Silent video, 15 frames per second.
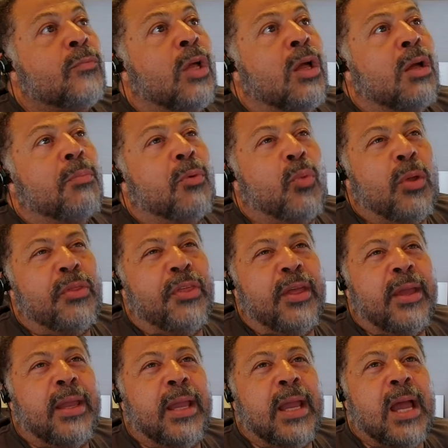But one
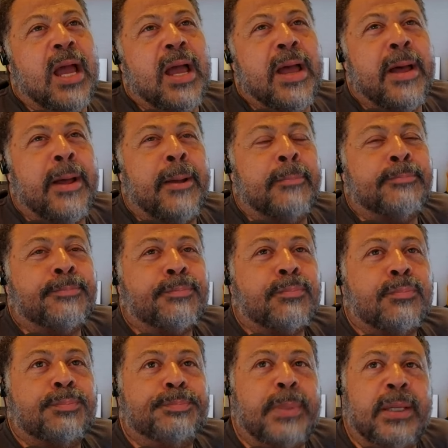thing um,
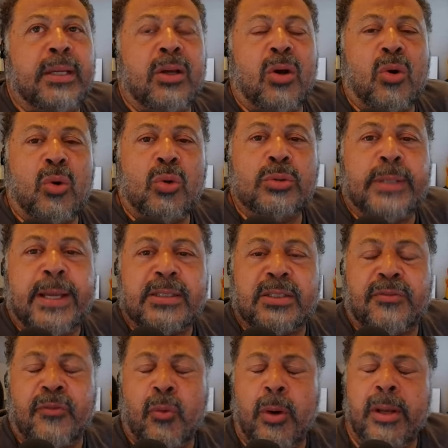being old has
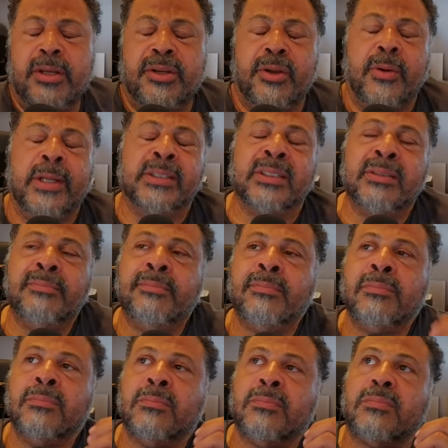afforded you is
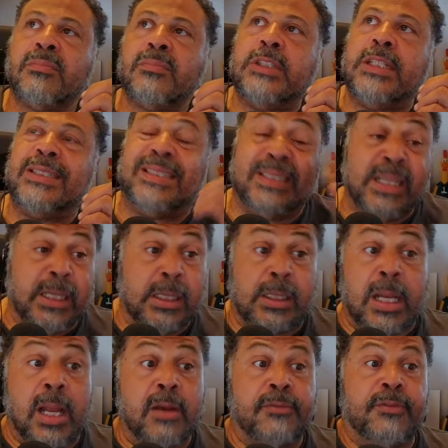seeing a
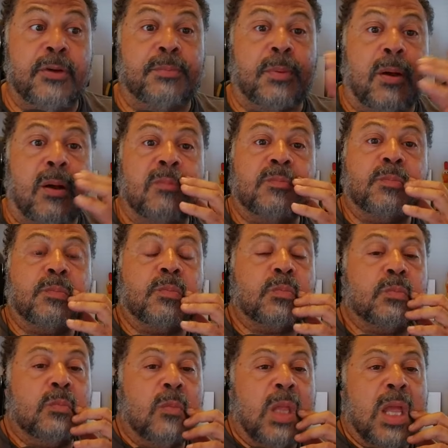lot of football.
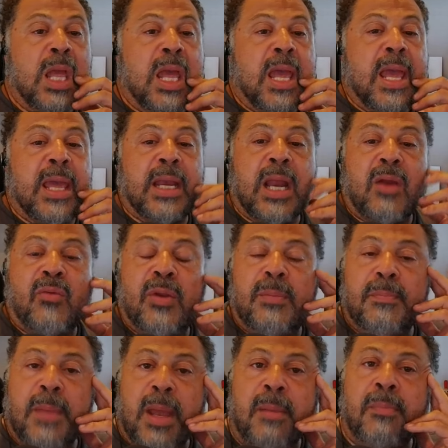And I
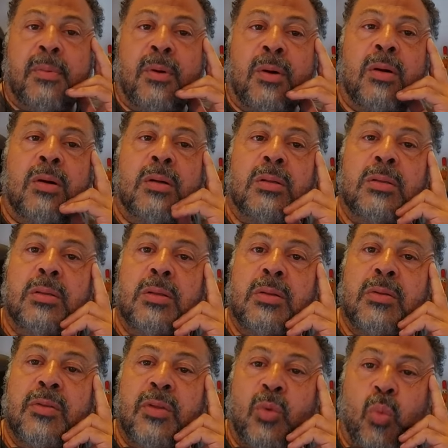remember
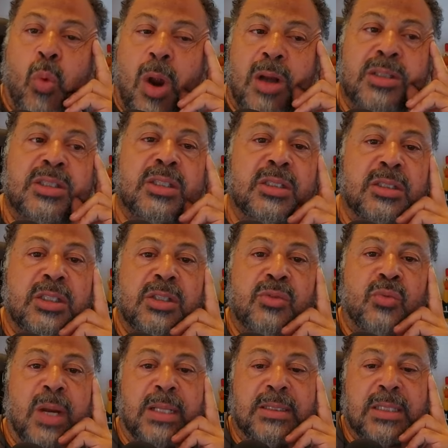the Washington
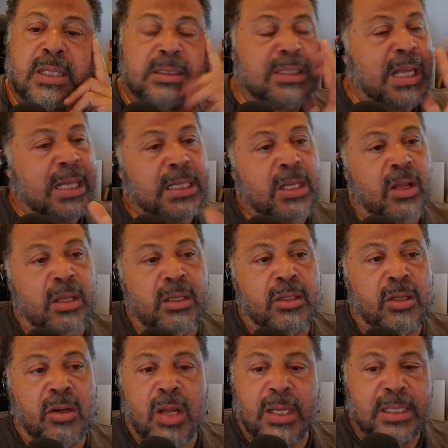Redskins. I, I you
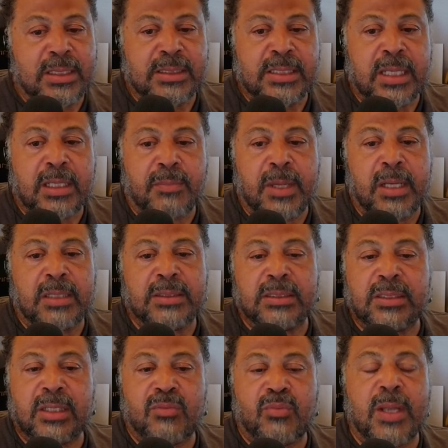know, I didn't say Commanders, I
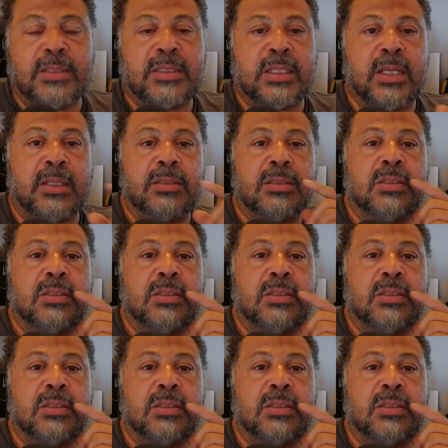said Redskins.